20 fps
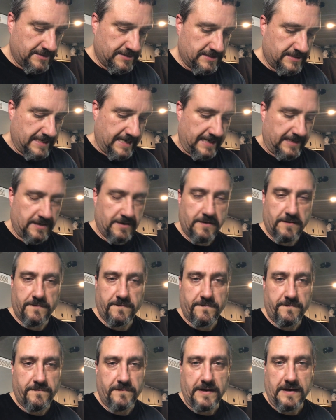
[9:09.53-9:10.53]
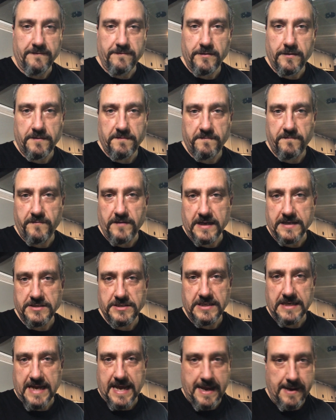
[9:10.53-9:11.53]
take your favorite
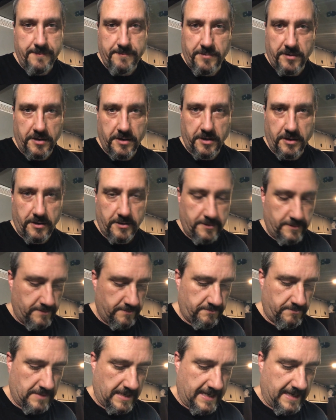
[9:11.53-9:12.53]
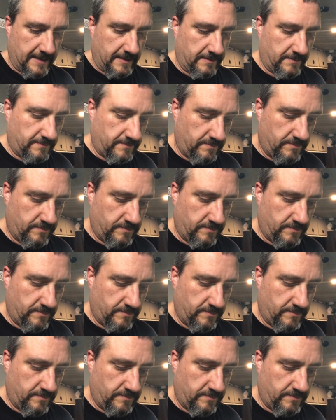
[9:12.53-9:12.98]
veggie hamburger and